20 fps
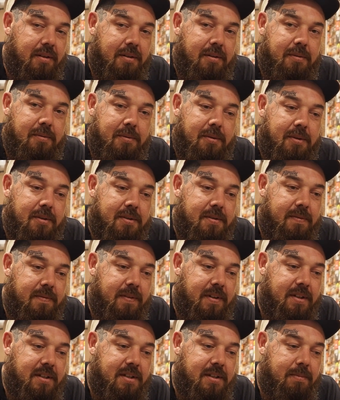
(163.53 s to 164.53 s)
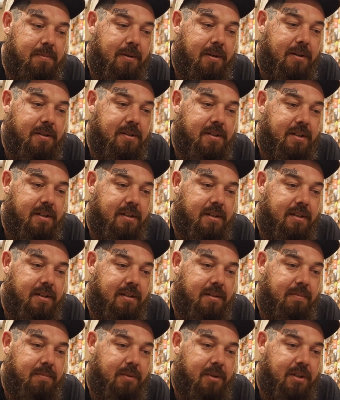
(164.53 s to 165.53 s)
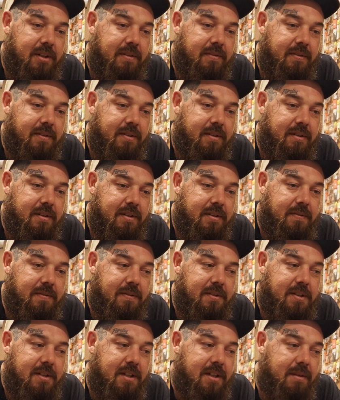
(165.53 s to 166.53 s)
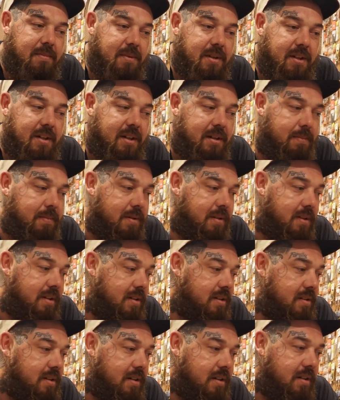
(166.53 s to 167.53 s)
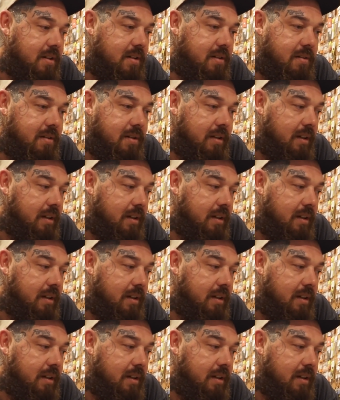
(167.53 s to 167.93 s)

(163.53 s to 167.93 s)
All those fancy pros out there might have a different say about a couple of things, I don't know.